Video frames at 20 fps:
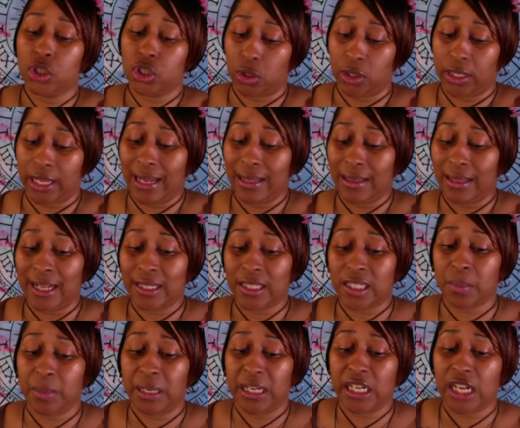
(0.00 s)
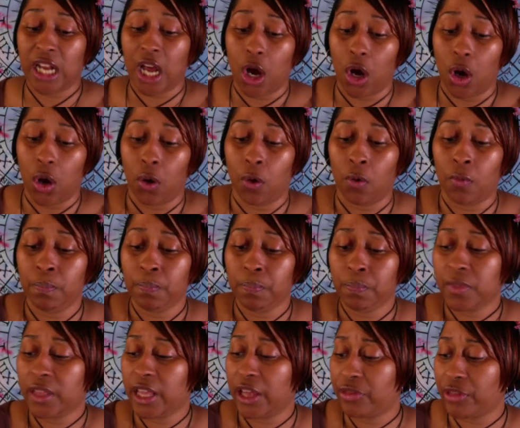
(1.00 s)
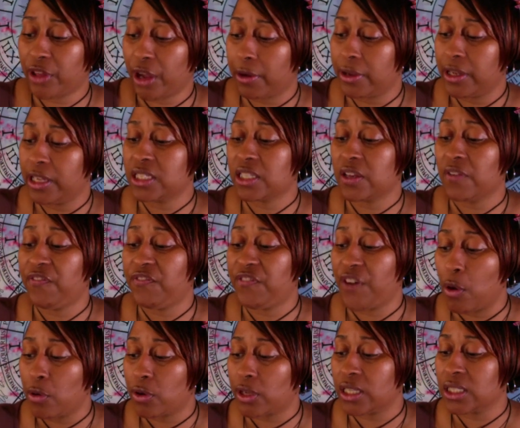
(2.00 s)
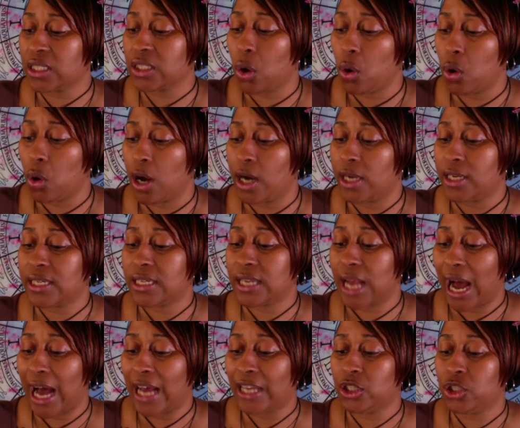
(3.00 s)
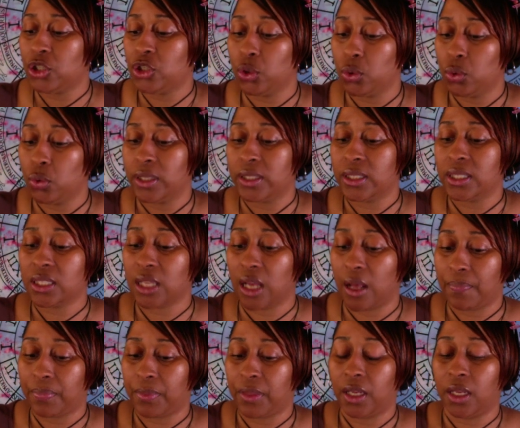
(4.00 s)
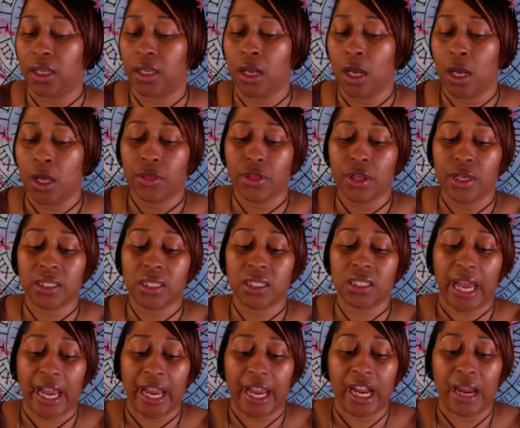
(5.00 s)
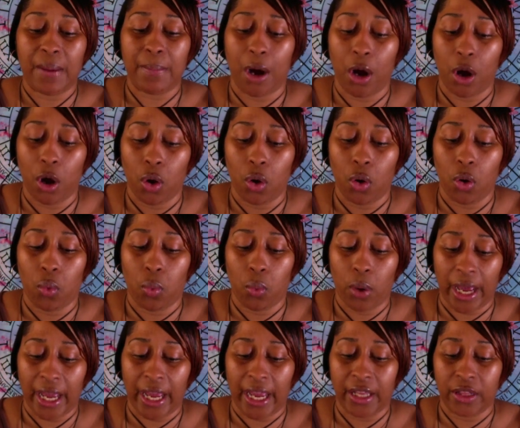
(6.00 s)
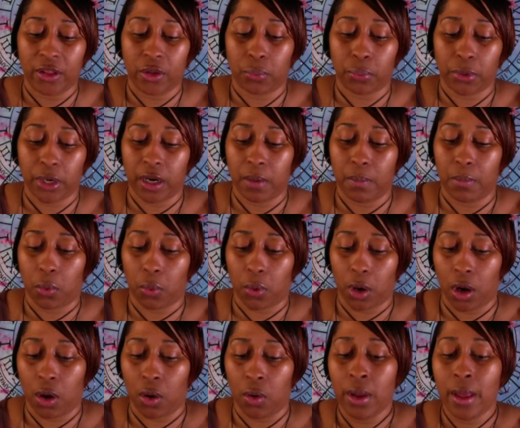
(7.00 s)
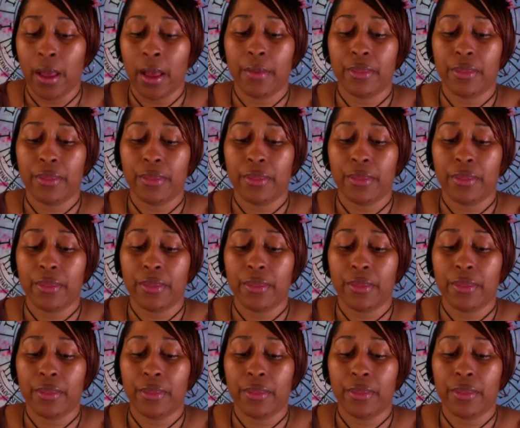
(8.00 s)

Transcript: So that lets me know that there is a focus on not doing something the same old way, the rigmarole.